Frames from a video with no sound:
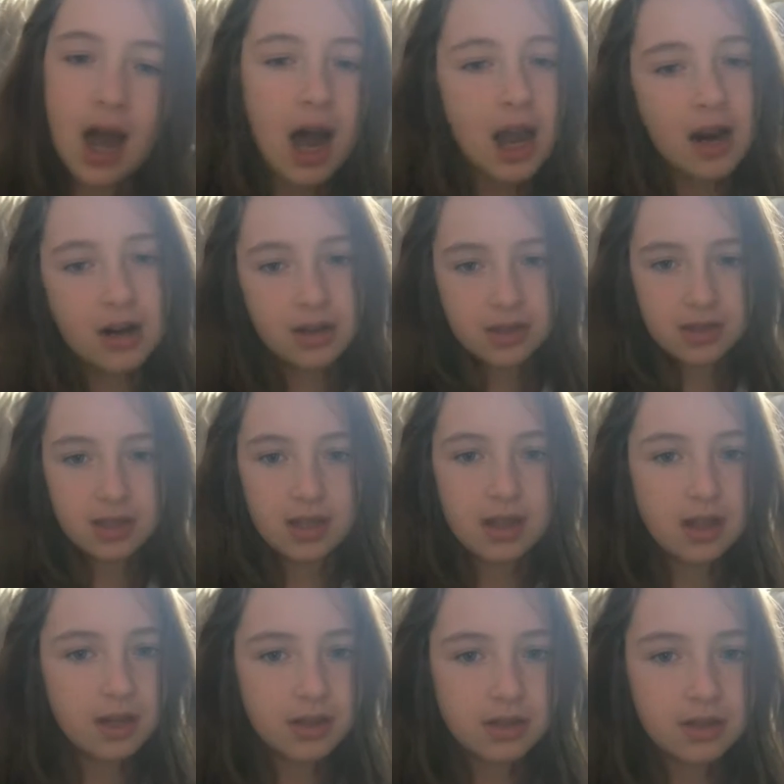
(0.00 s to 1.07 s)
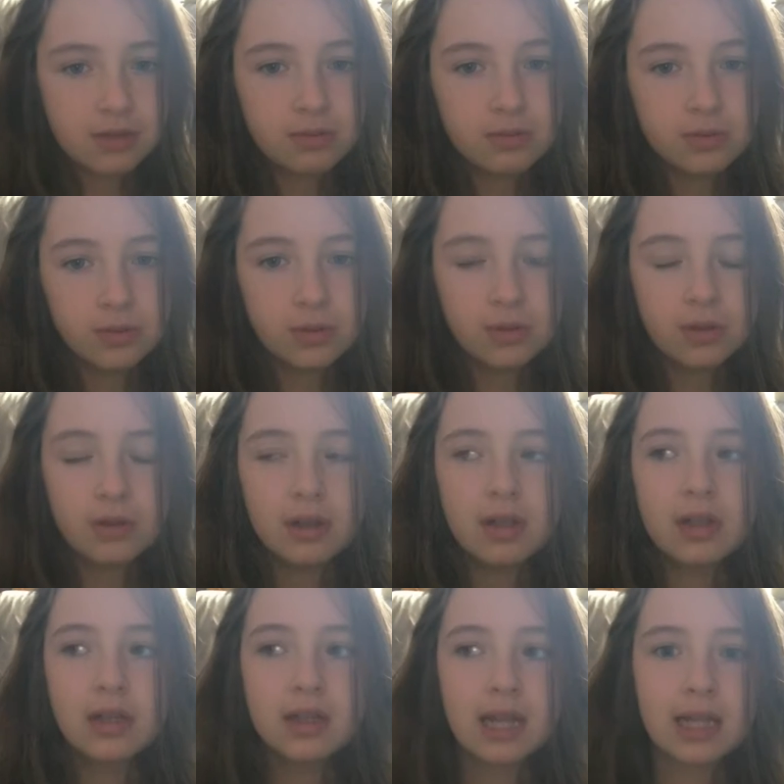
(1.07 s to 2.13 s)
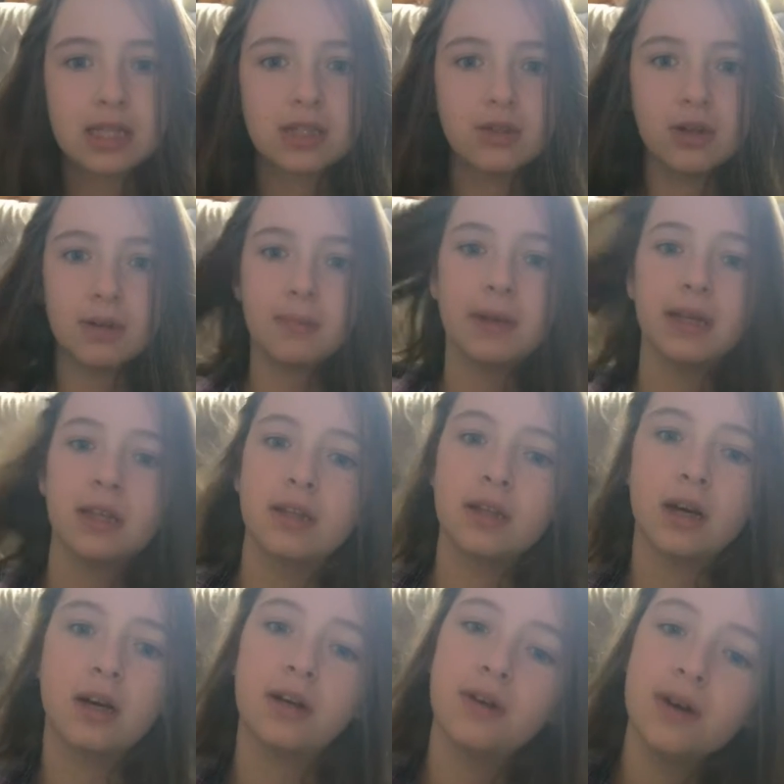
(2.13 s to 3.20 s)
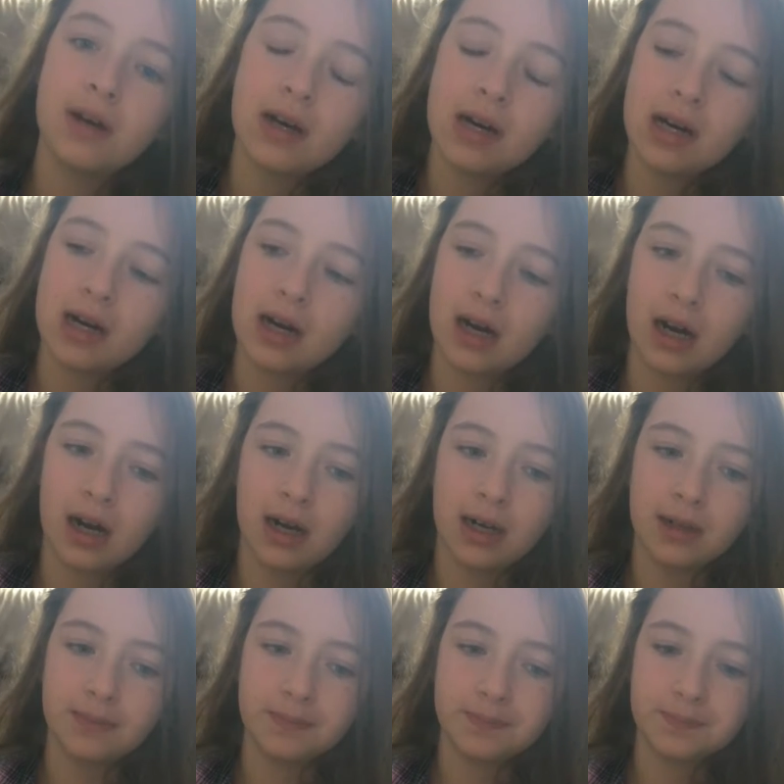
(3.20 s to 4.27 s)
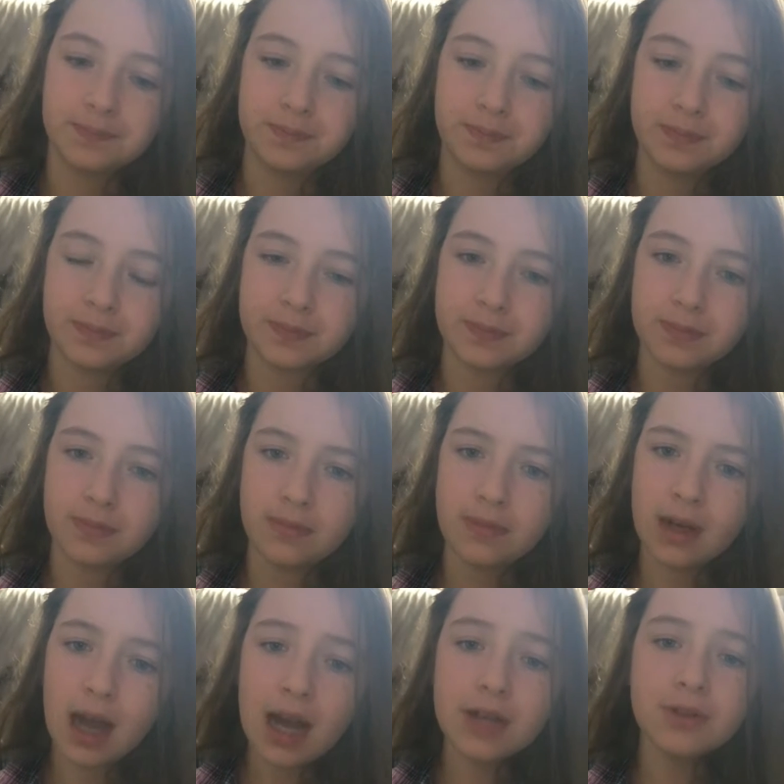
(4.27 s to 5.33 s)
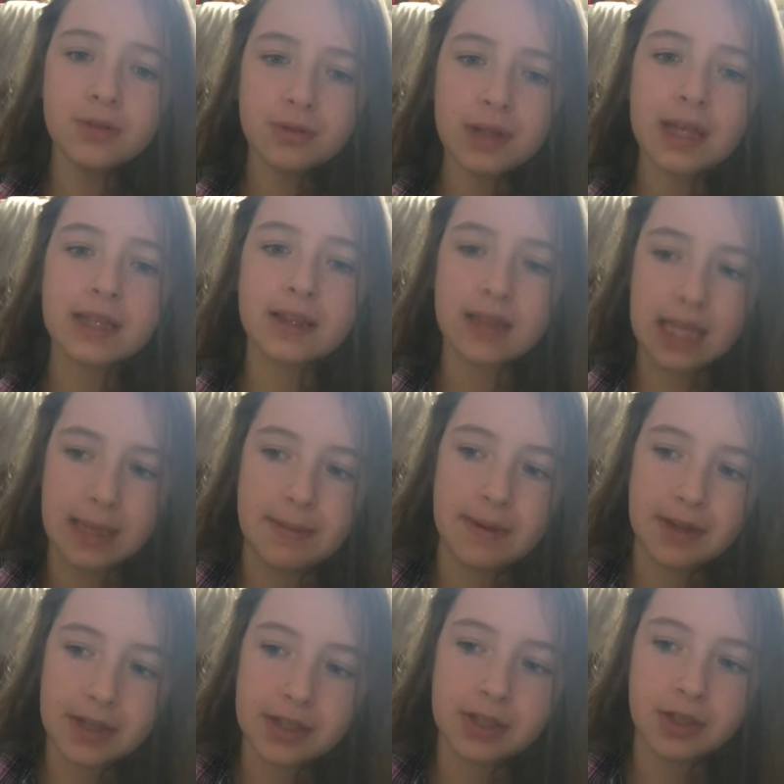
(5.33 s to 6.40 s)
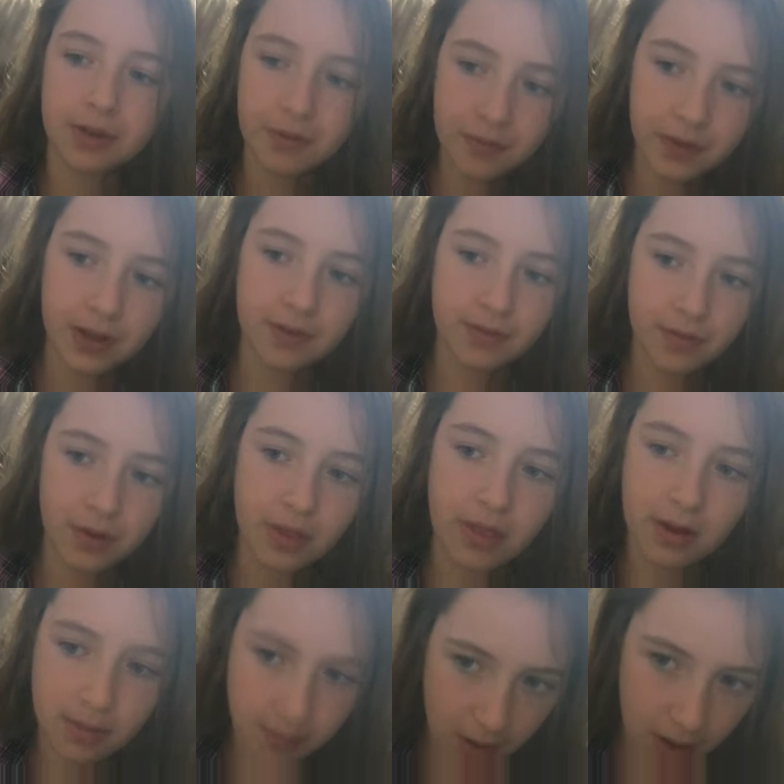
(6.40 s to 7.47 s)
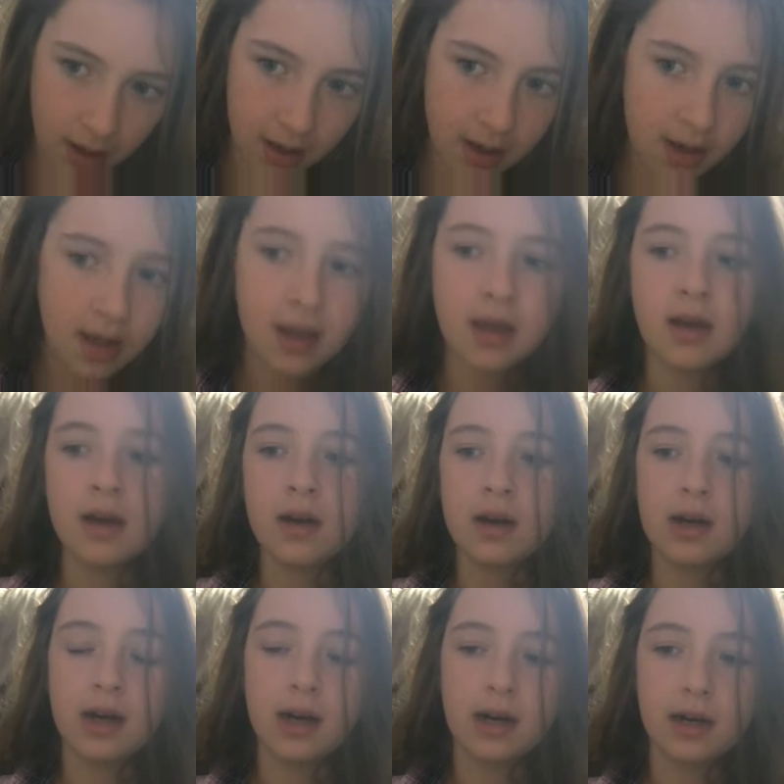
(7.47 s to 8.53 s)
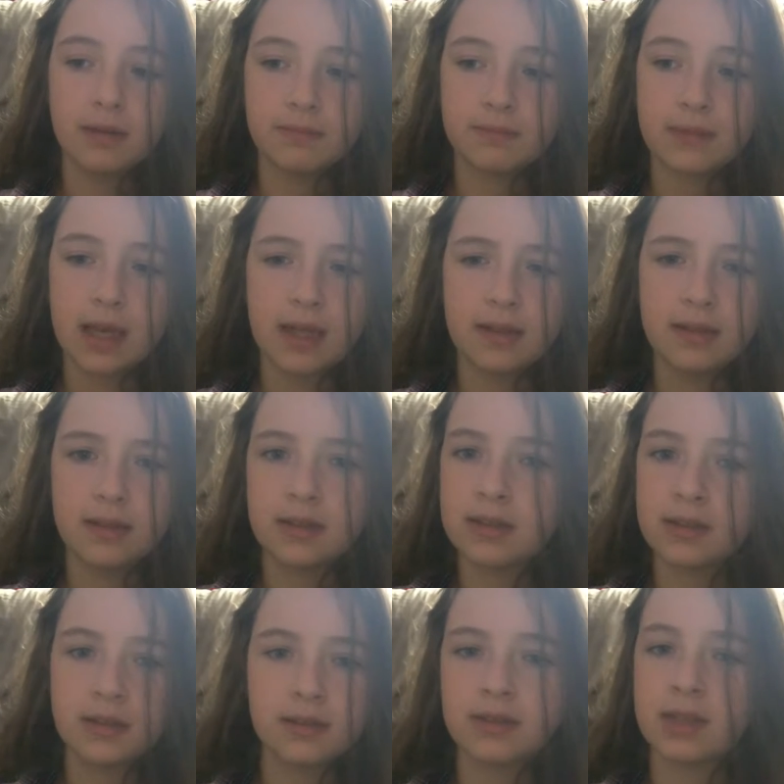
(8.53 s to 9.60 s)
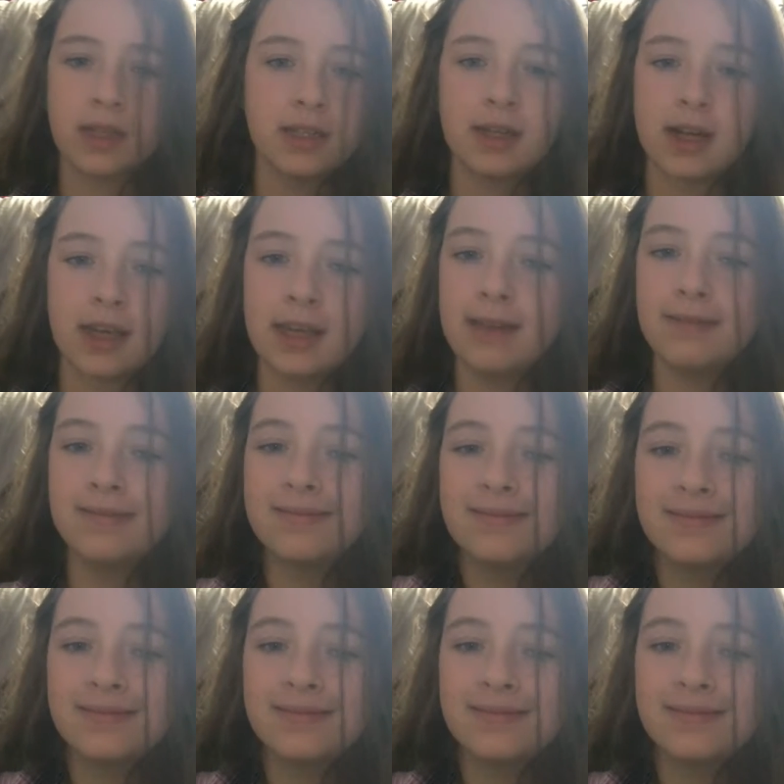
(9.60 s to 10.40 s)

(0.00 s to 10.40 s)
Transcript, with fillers: I honestly think it's cruel. That's your opinion though. Um, I do like the theme. I think it's a good fit for the park um, and Kentucky.